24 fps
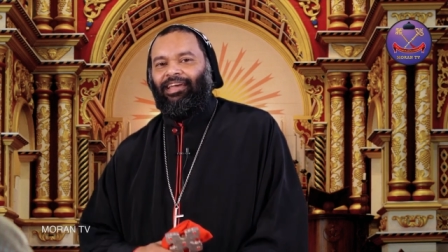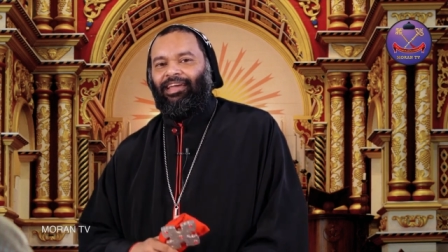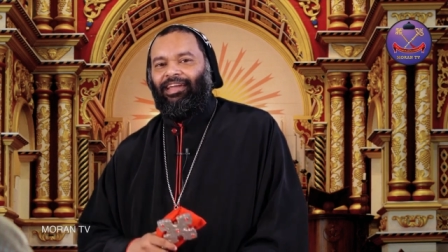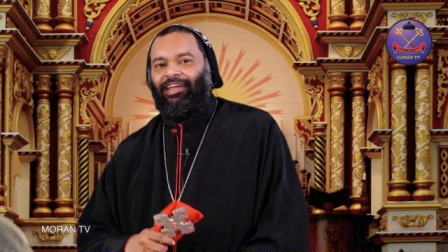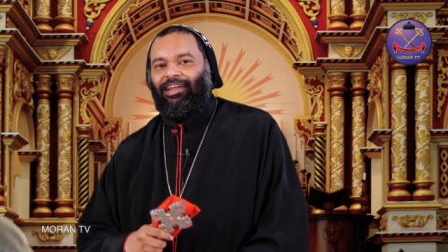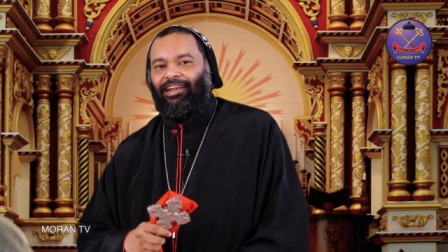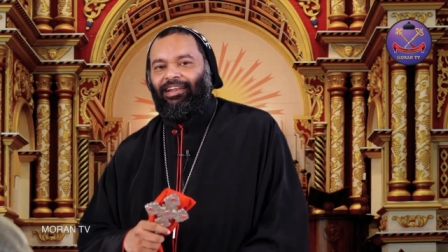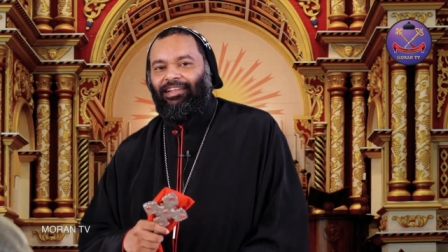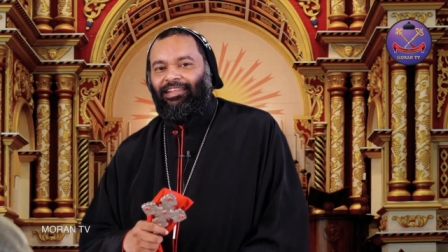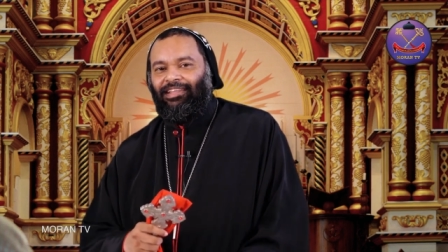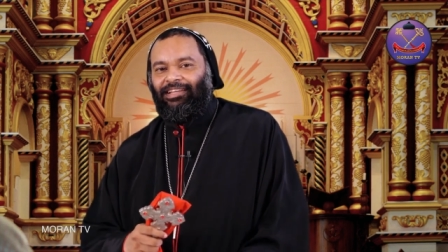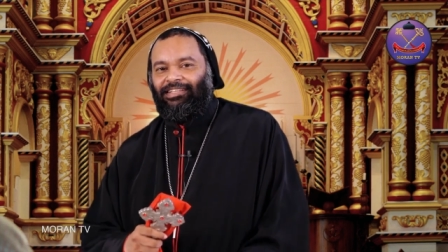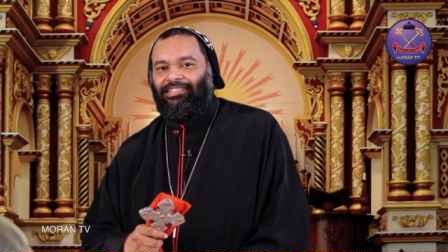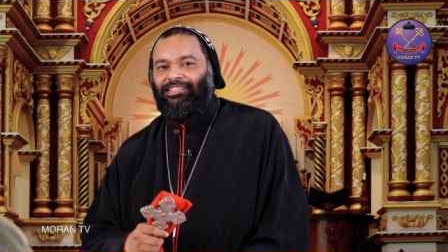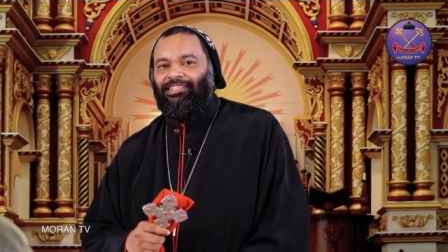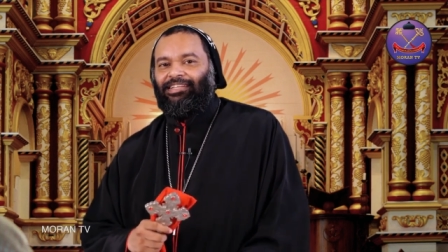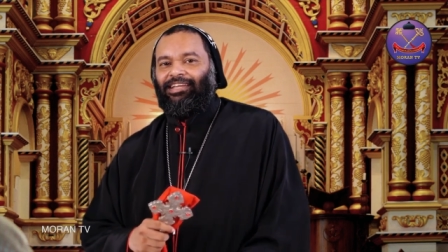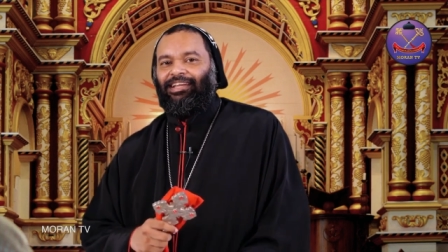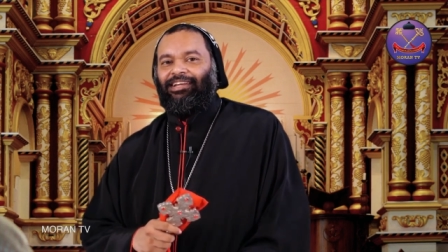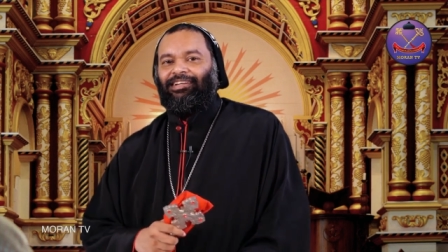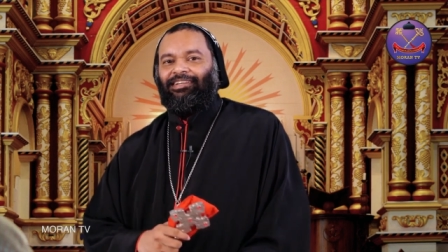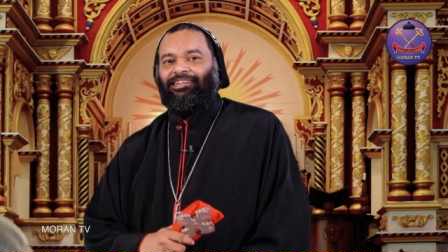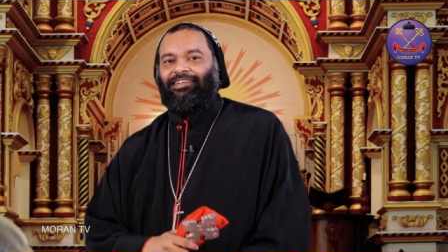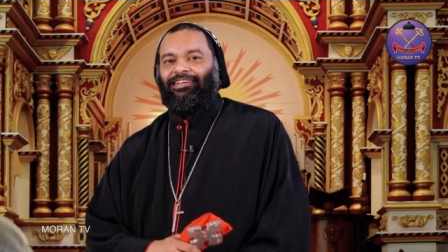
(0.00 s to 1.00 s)
in the
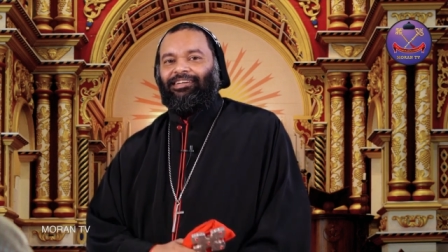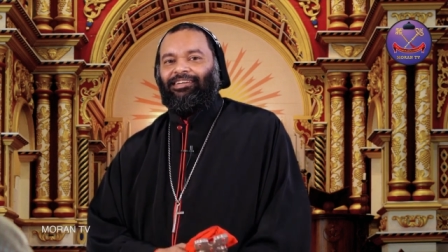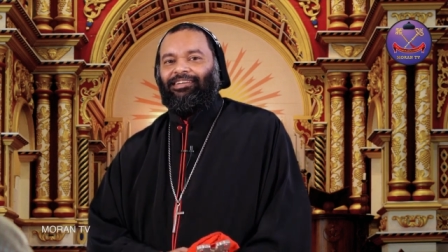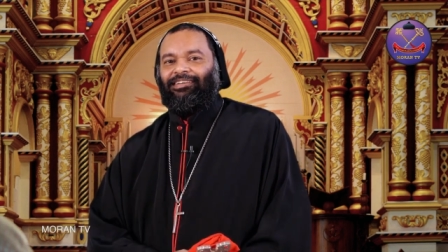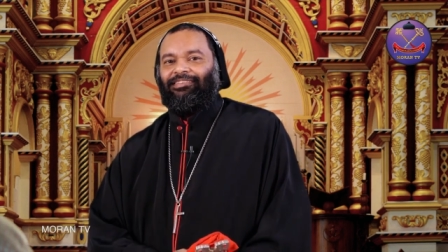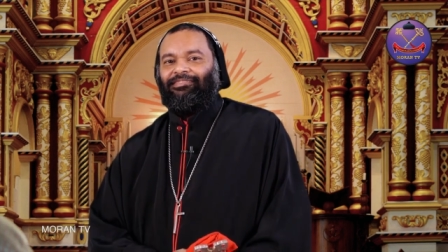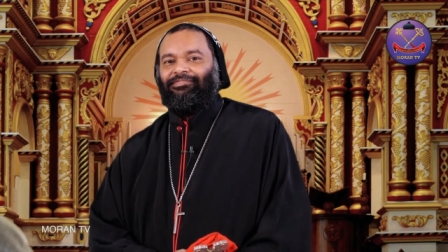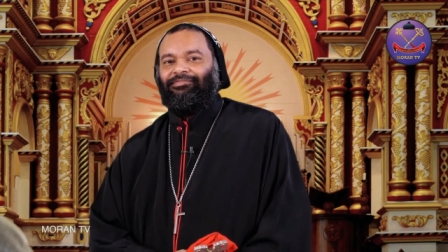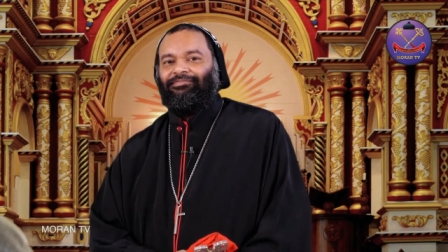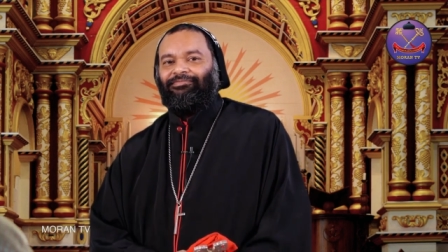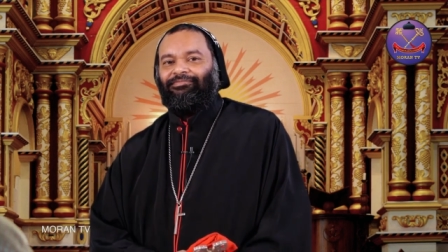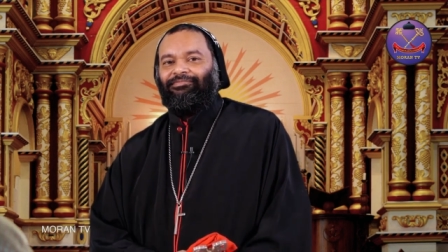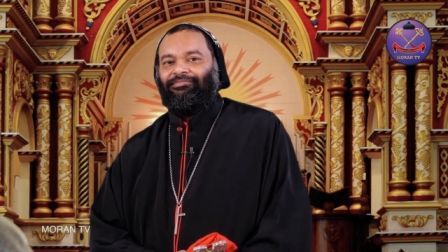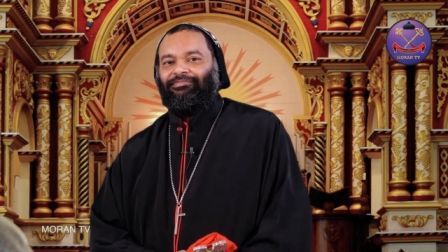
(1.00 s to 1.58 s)
shelter